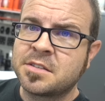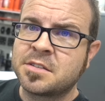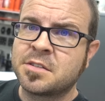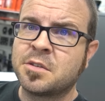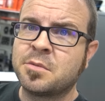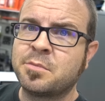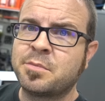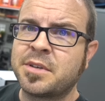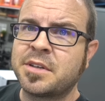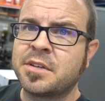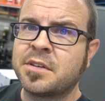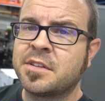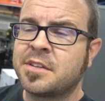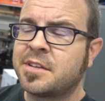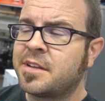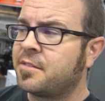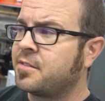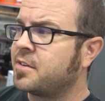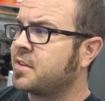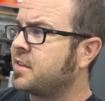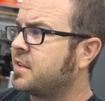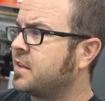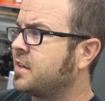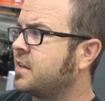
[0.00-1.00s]
this whole build, and
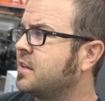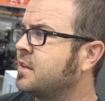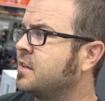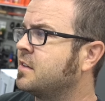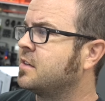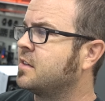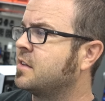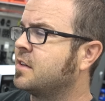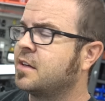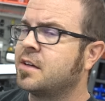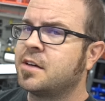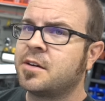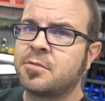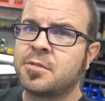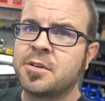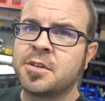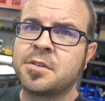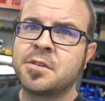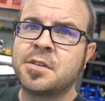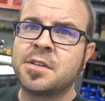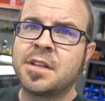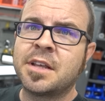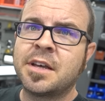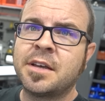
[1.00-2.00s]
everything, uh, we're
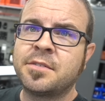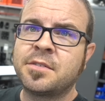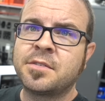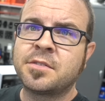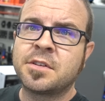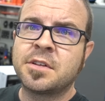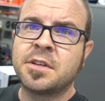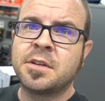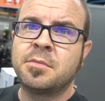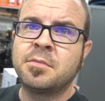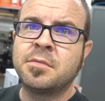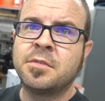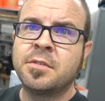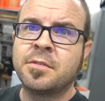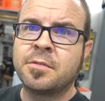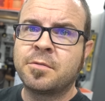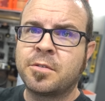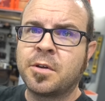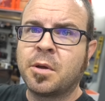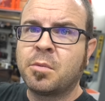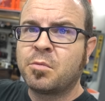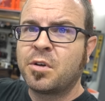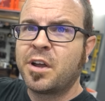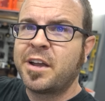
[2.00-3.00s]
doing a live stream
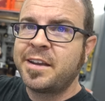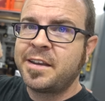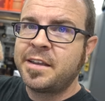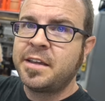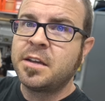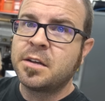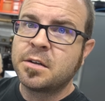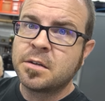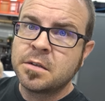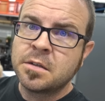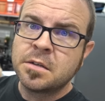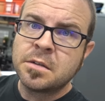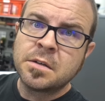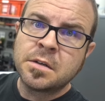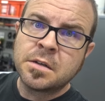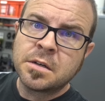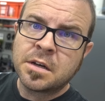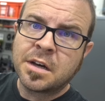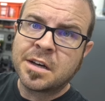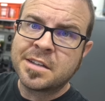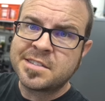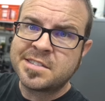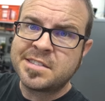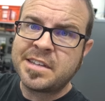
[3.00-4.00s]
from right here
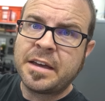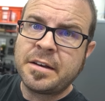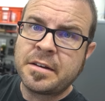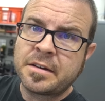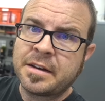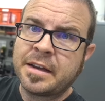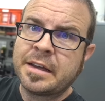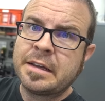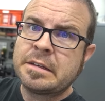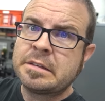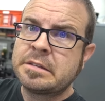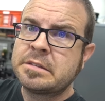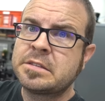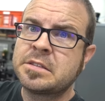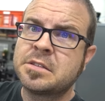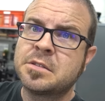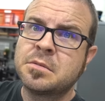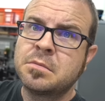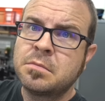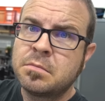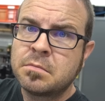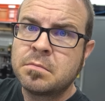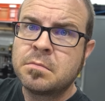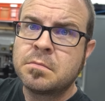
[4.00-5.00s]
on Saturday. So
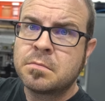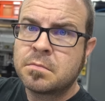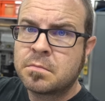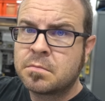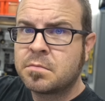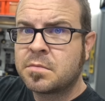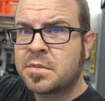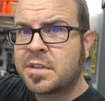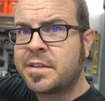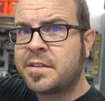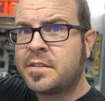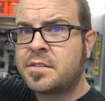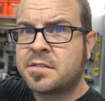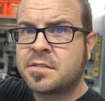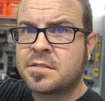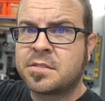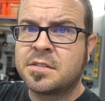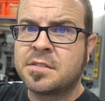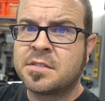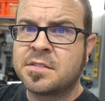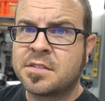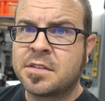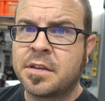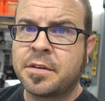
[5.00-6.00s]
links
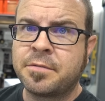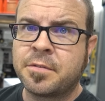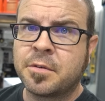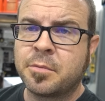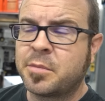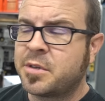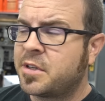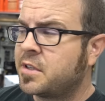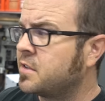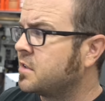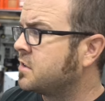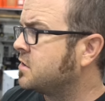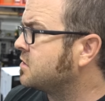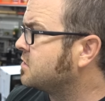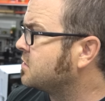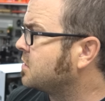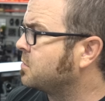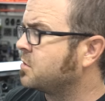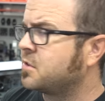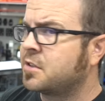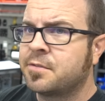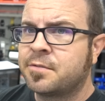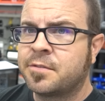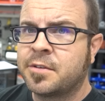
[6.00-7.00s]
and stuff will be in the
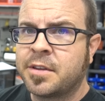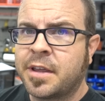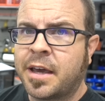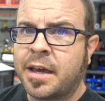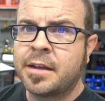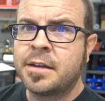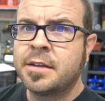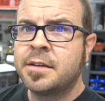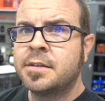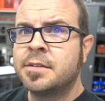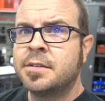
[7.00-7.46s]
description for that.